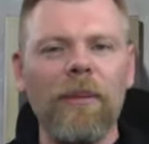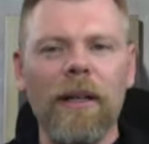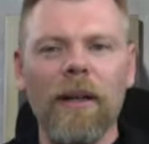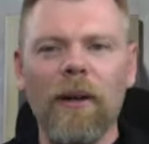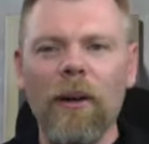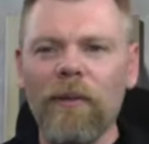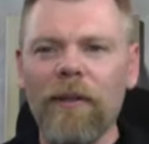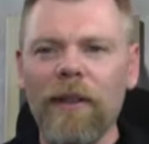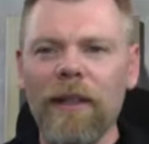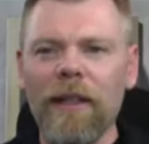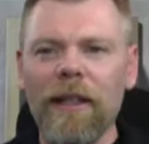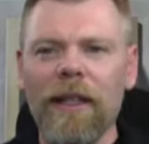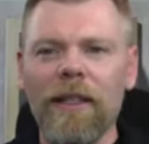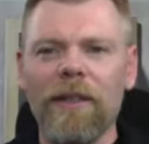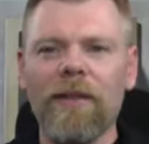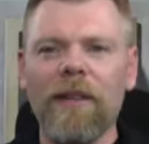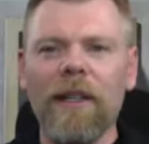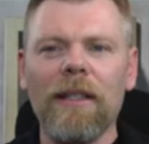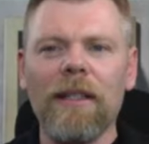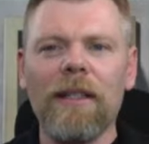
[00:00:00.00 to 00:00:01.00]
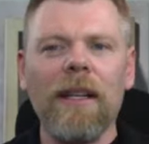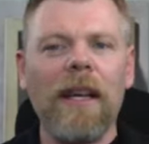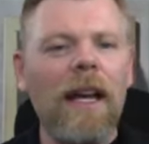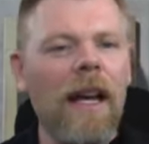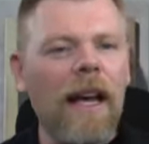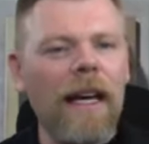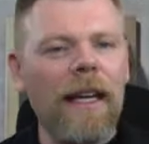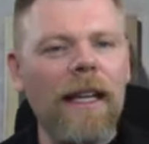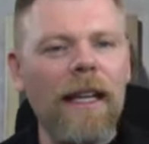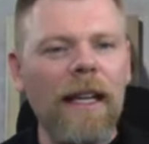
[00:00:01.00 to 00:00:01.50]
Hopefully that's fixed.
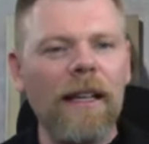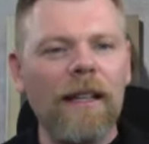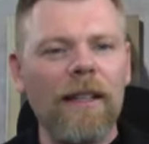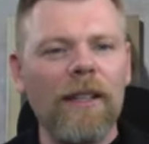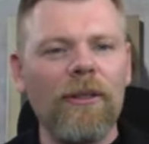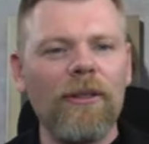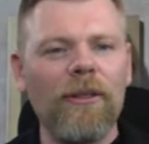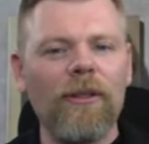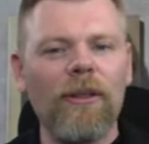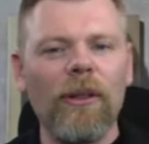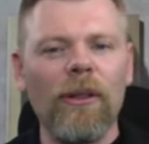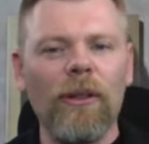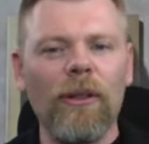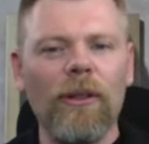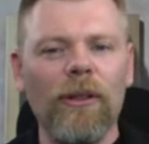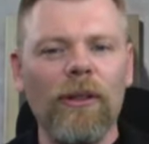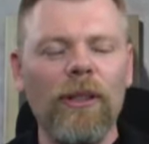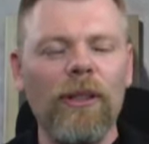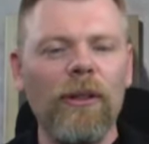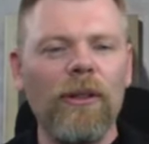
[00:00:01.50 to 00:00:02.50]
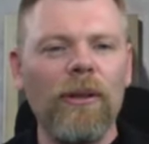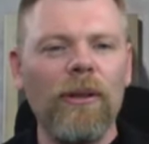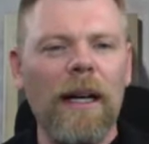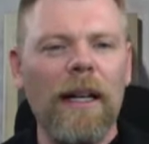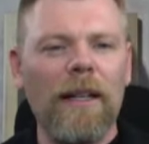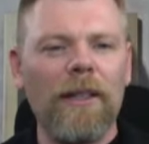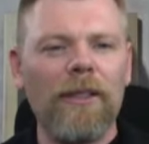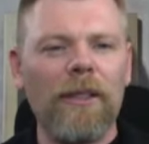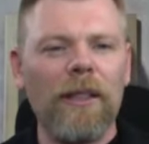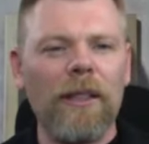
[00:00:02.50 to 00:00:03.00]
I can't control you
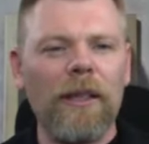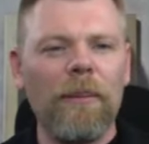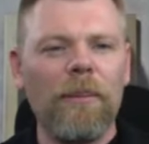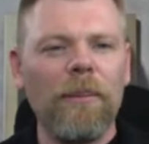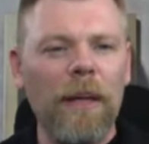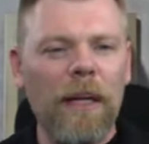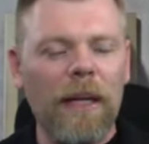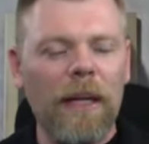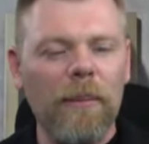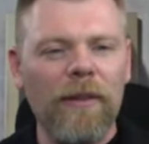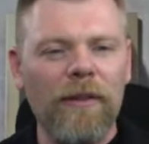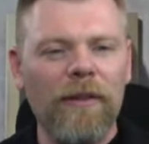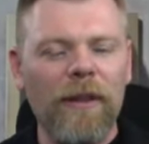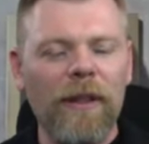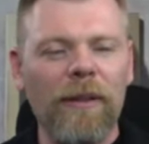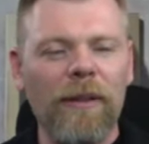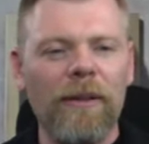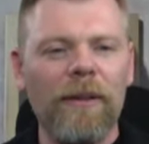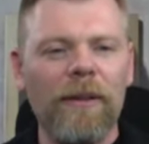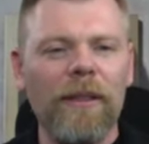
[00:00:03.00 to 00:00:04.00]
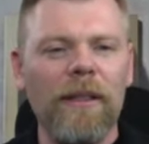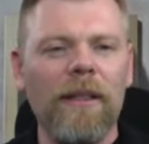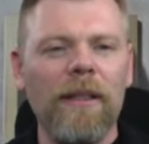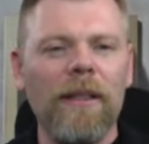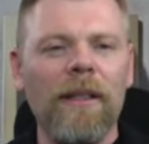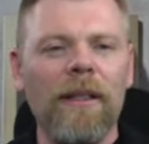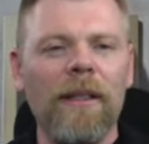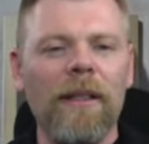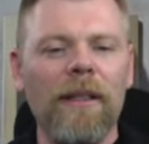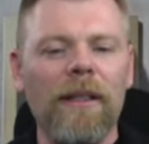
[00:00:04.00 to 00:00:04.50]
actually picking up the phone.
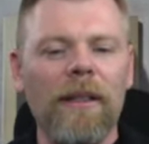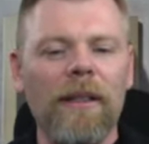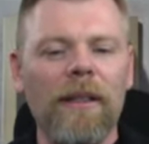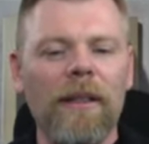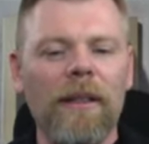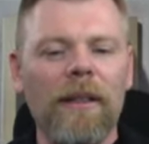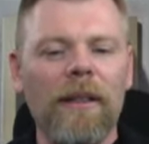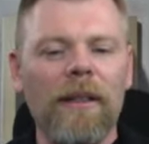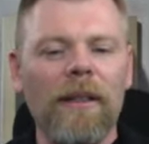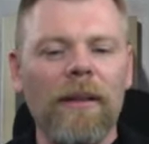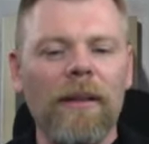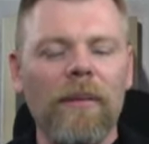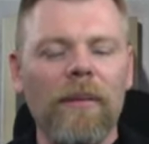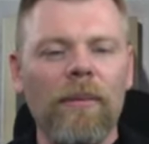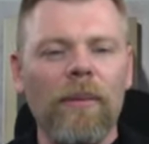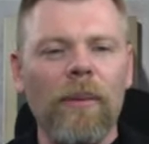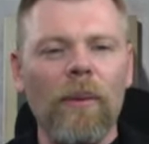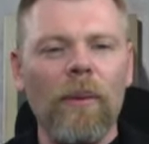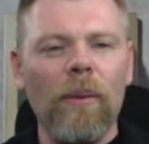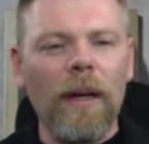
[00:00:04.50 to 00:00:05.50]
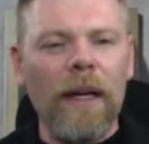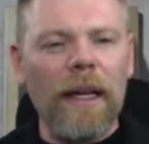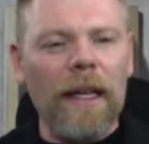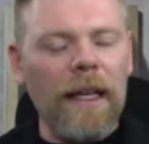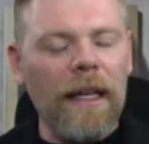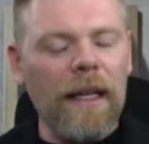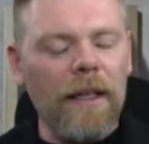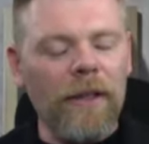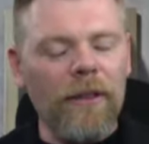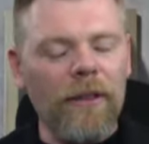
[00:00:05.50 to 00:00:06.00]
But what I
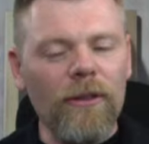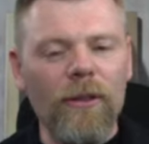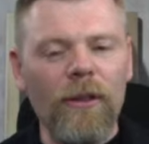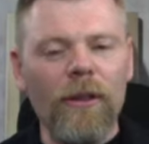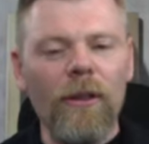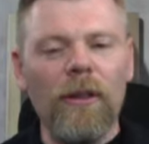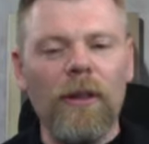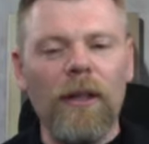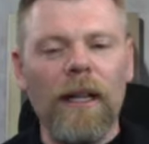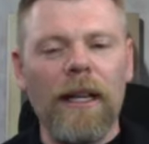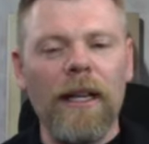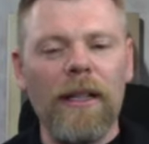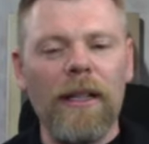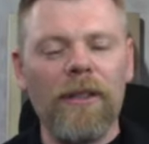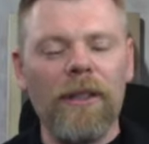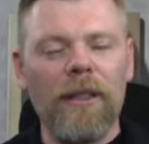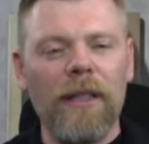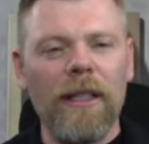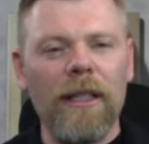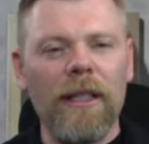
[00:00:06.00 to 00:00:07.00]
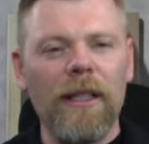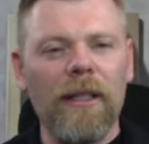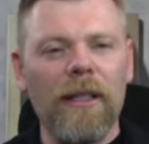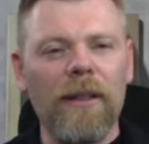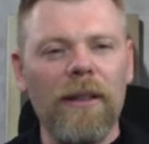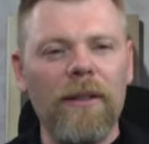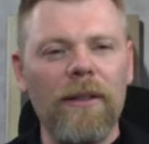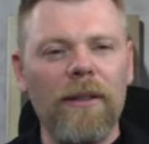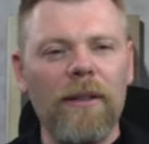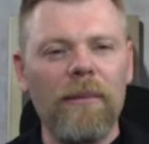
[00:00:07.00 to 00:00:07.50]
can control actually
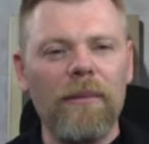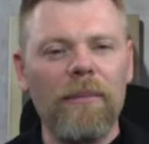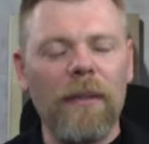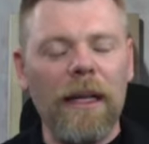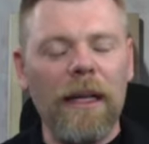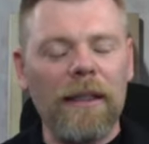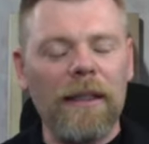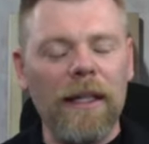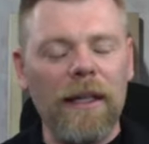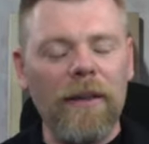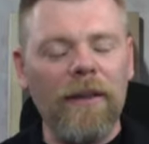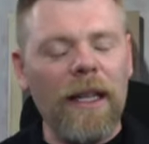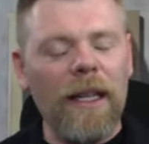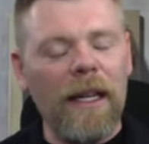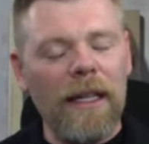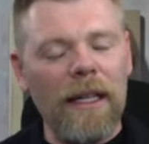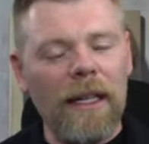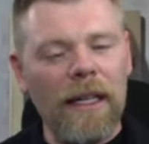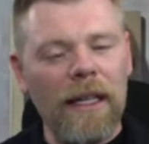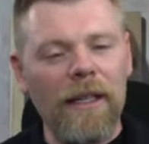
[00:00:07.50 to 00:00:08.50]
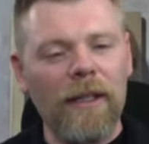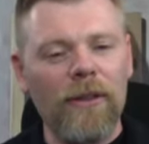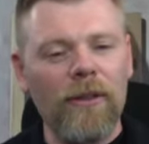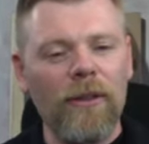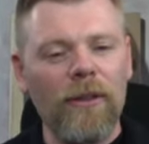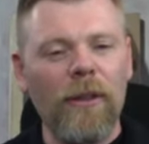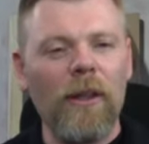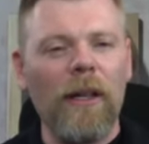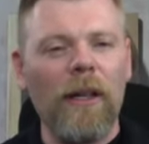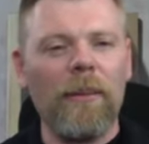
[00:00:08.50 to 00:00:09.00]
is my activity. I can
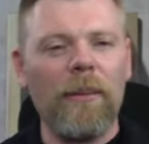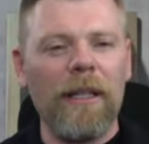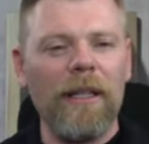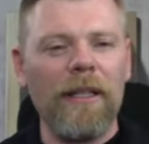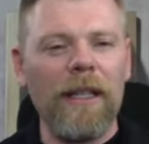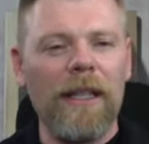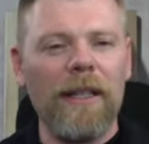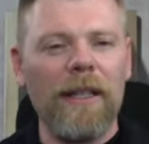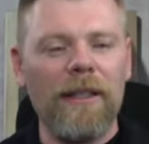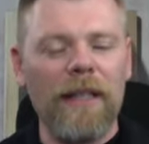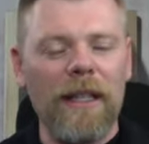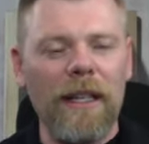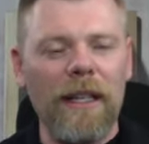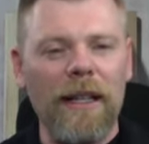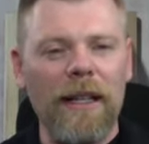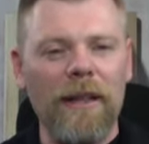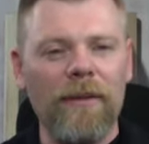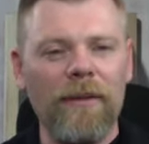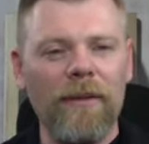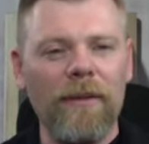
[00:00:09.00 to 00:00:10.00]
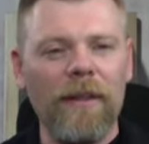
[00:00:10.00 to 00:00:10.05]
control how many dials I have